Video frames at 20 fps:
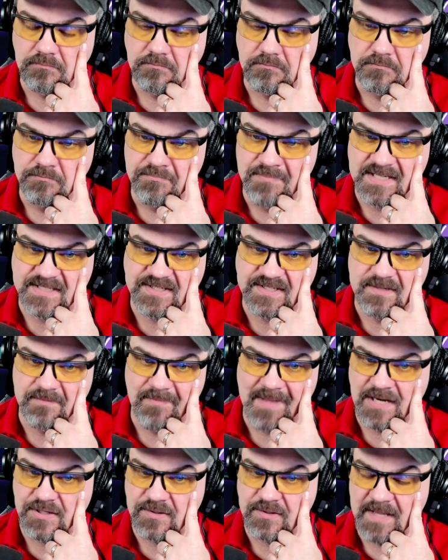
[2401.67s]
mix and
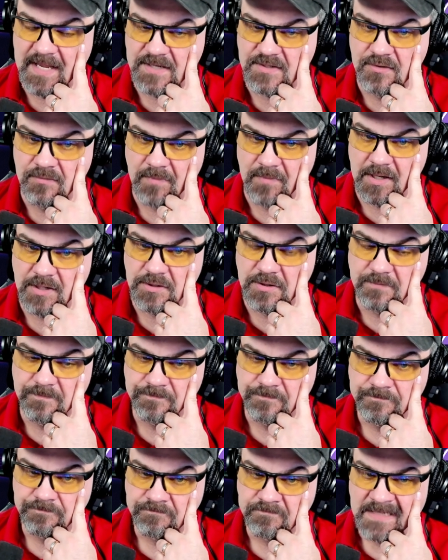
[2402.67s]
match that too much.
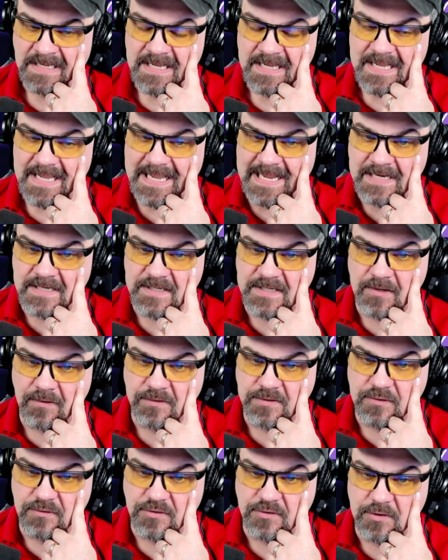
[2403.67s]
Andy
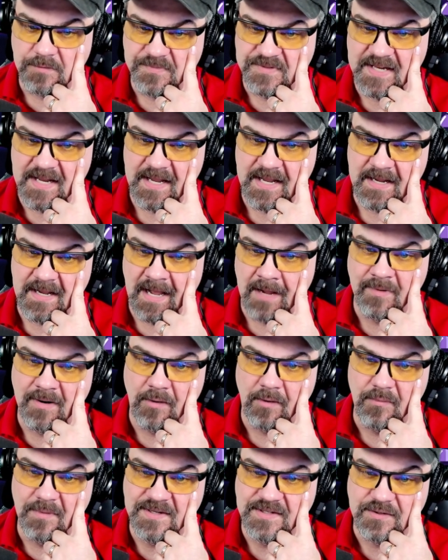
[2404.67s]
on YouTube say, I would
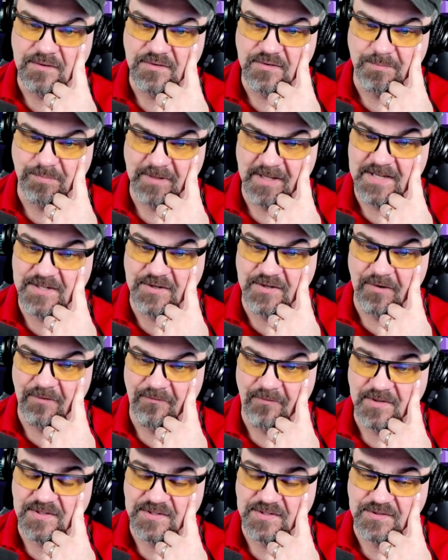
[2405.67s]
always use Blazor
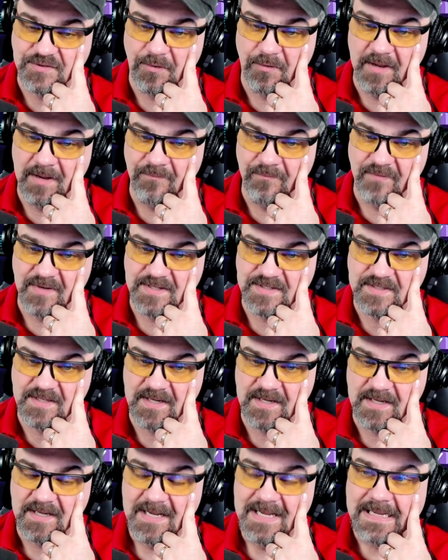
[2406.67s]
versus old
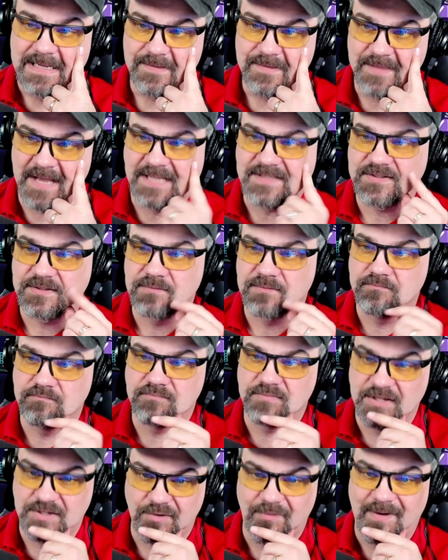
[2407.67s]
MVC that's
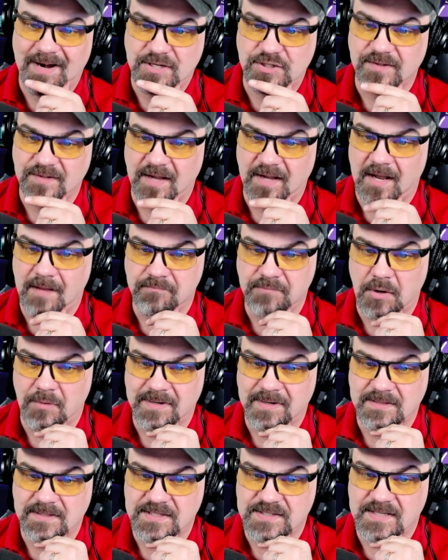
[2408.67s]
the direction that I'm
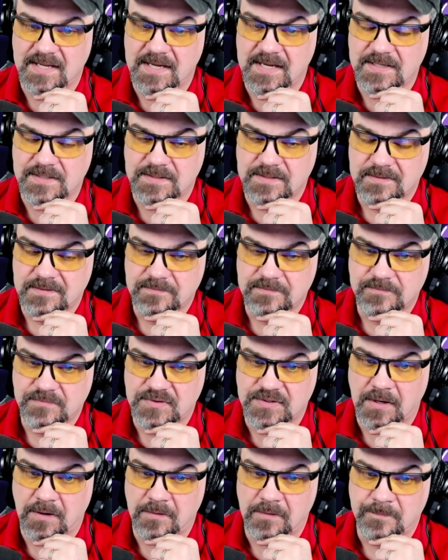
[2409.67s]
going these days.
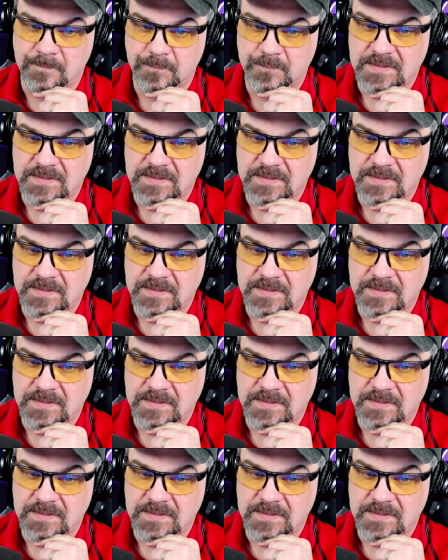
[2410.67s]
So,